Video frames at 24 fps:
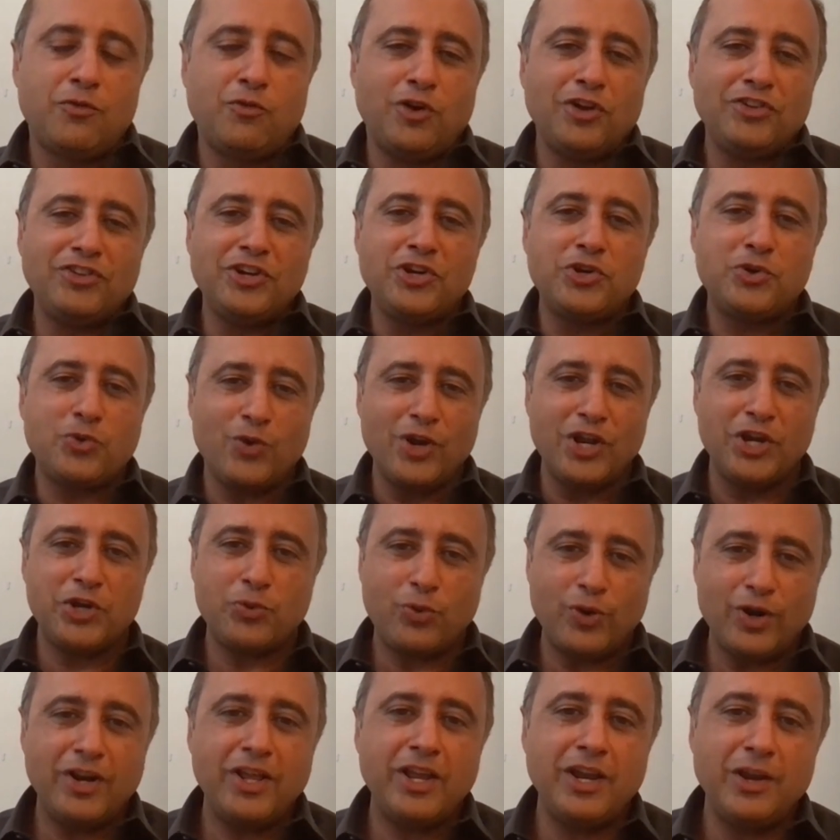it was in
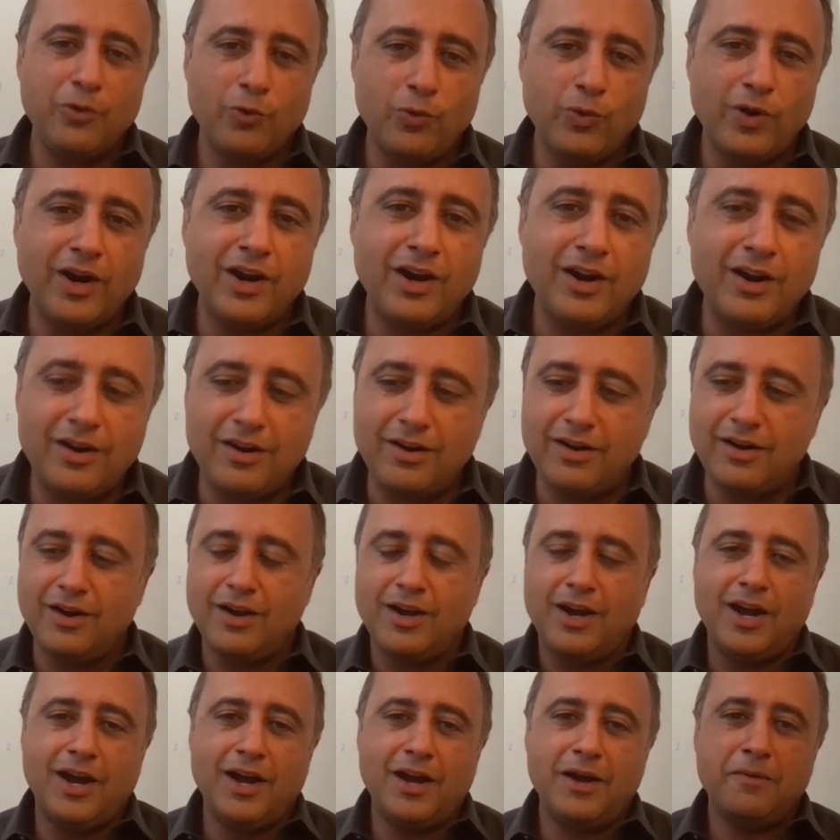2020 where,
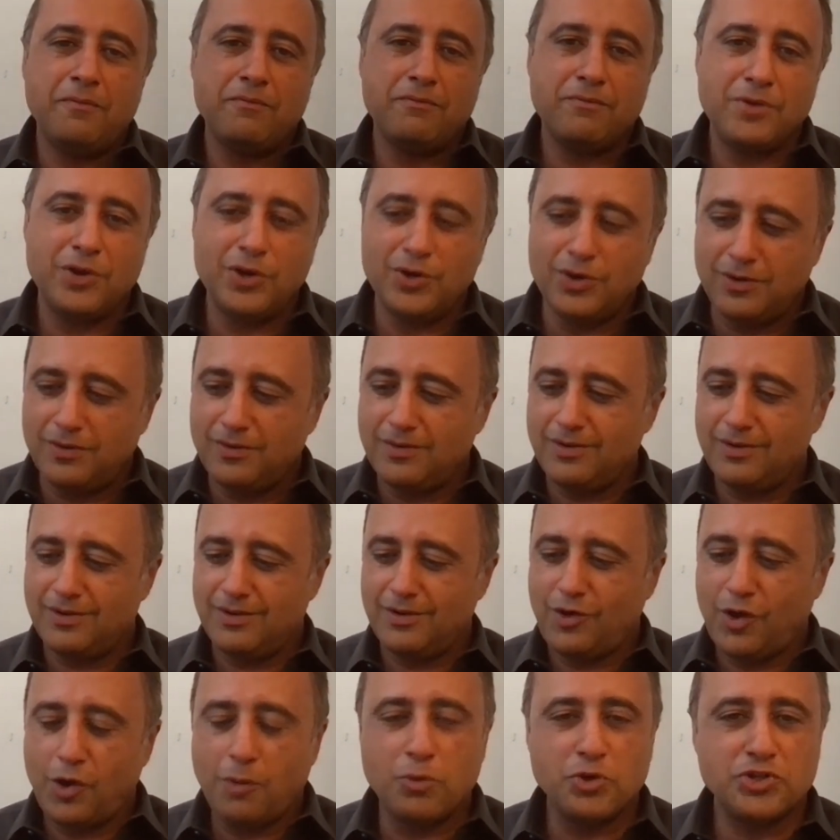
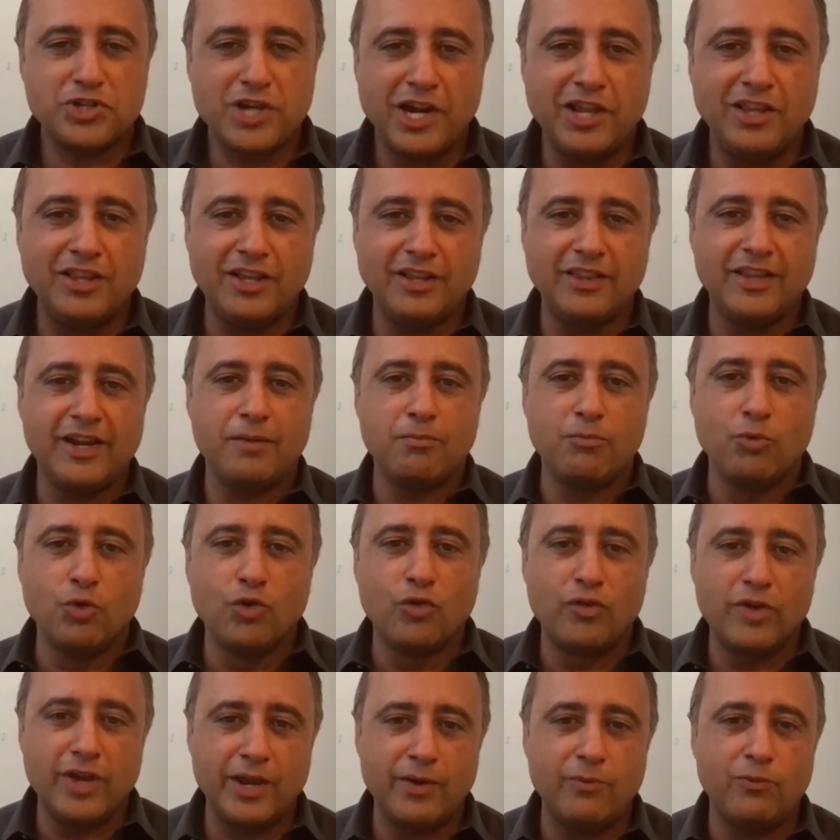almost anything that
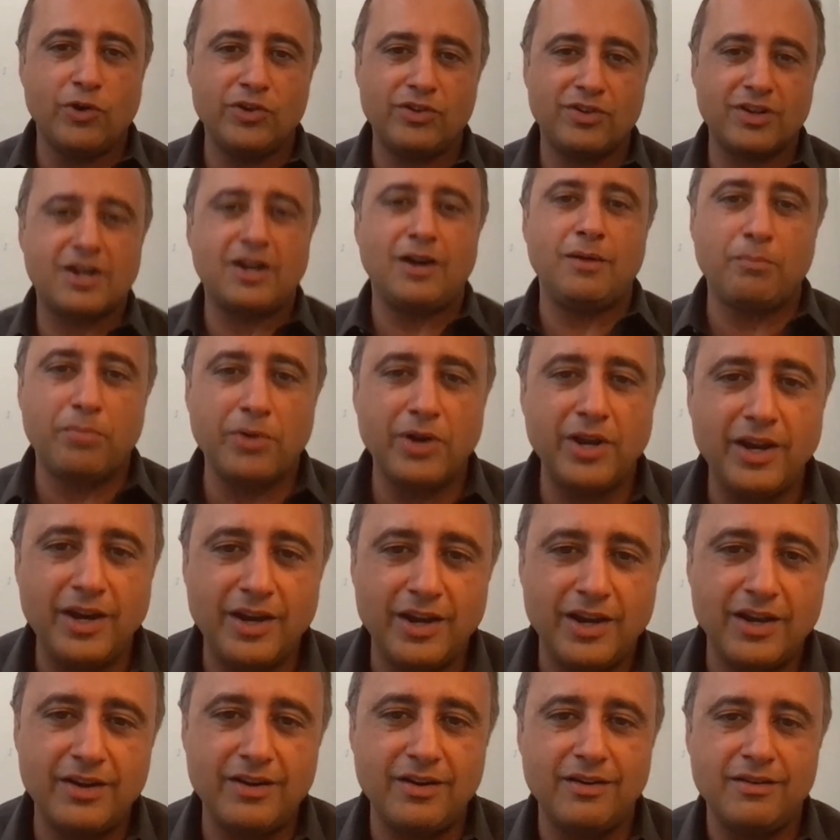moved and was a
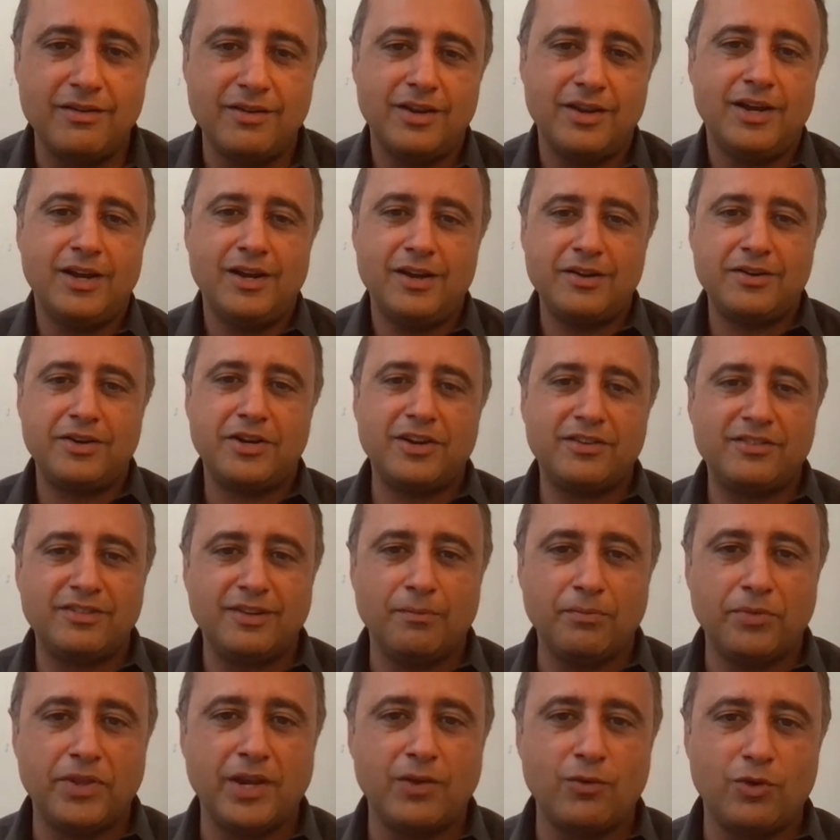company and did
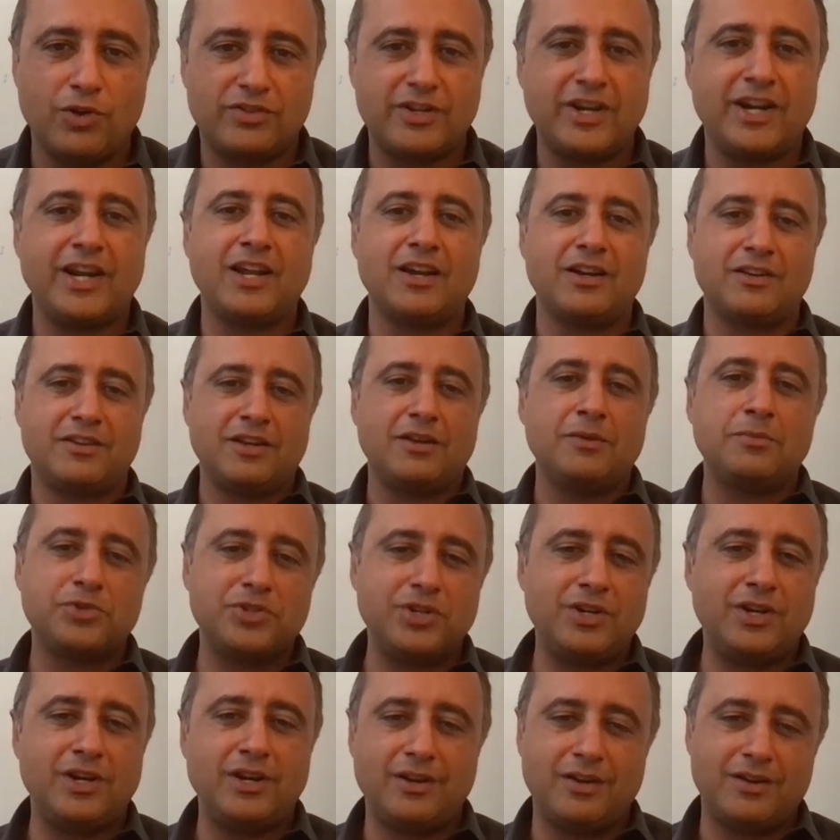something was getting a term
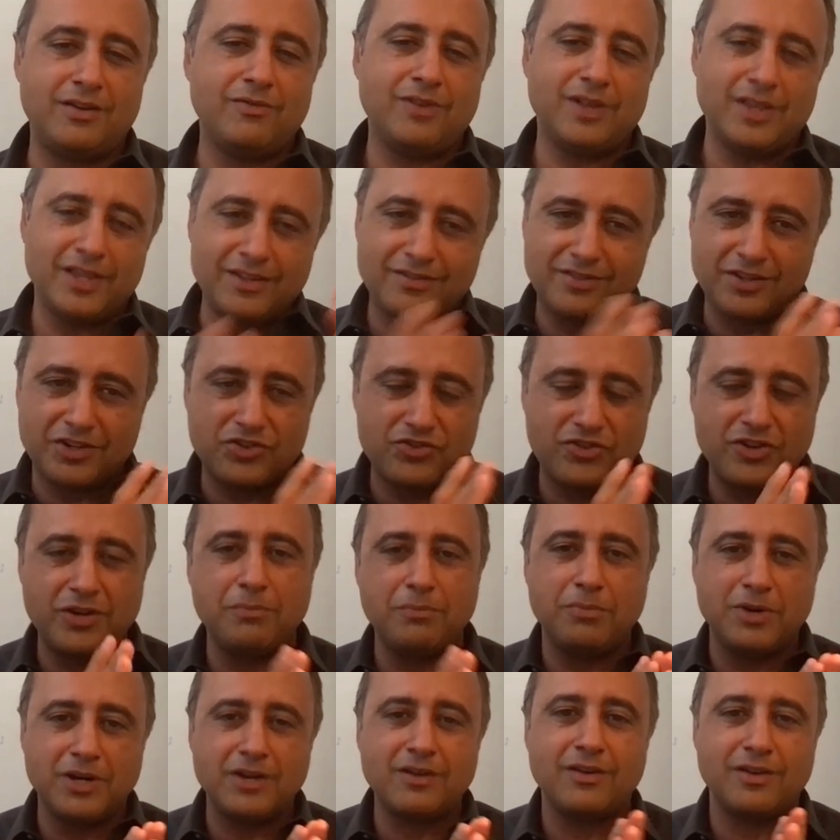sheet. Well, that's
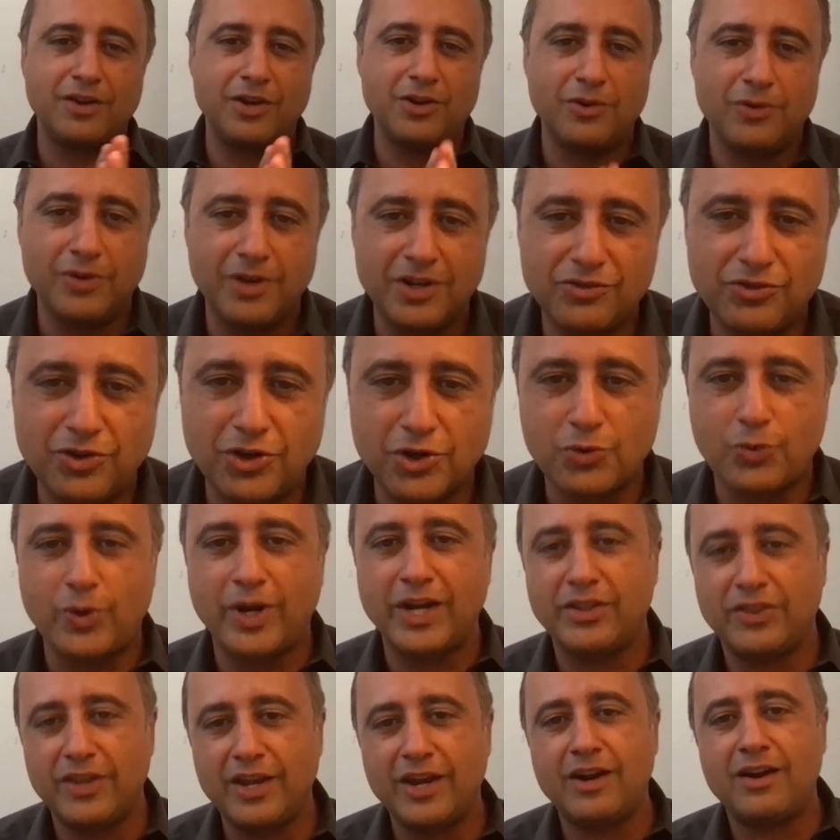extreme, but, it's not
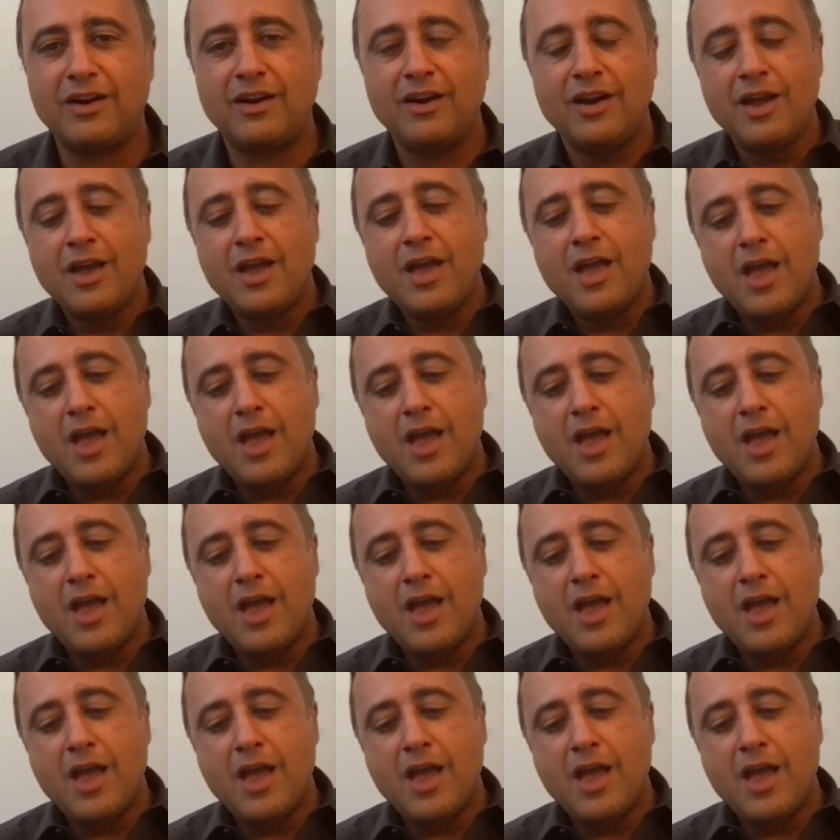quite there.